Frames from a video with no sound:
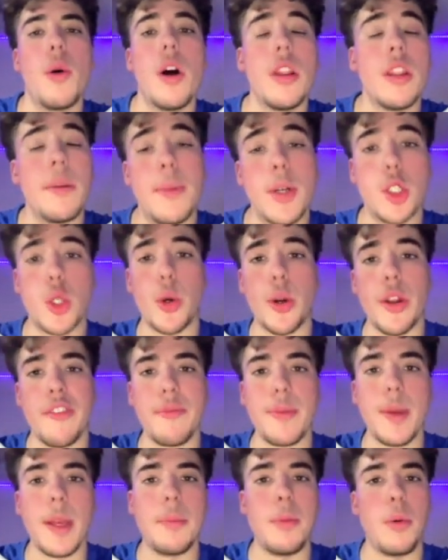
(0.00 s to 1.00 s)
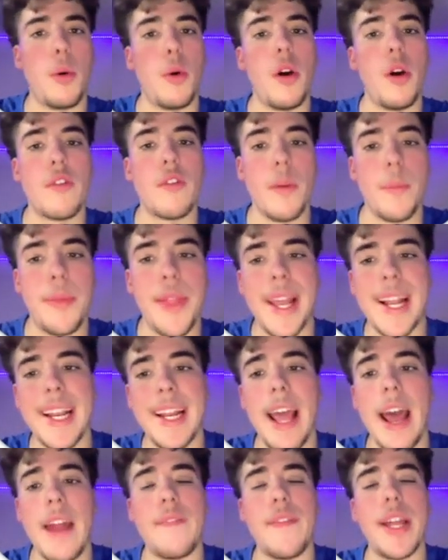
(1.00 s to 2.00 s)
the majority of people, from taking
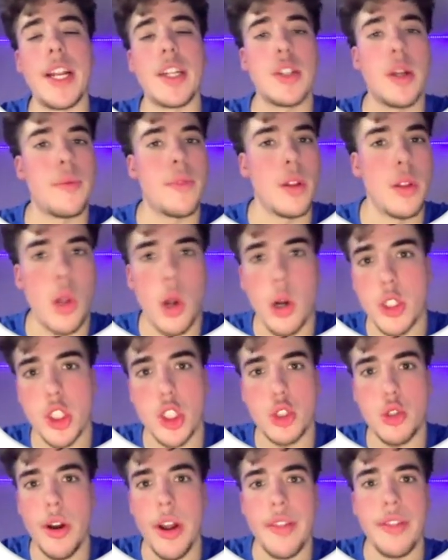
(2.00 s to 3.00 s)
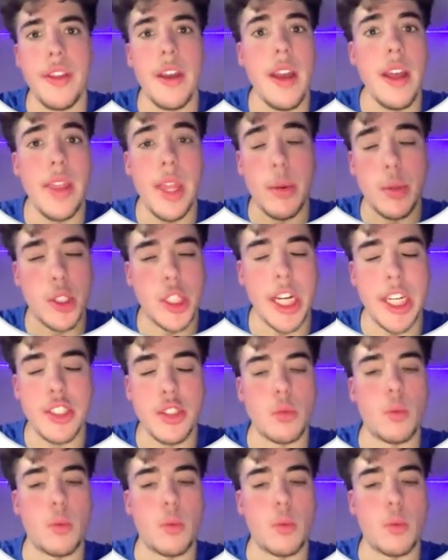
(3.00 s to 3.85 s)
advantage of the large trend that would change the world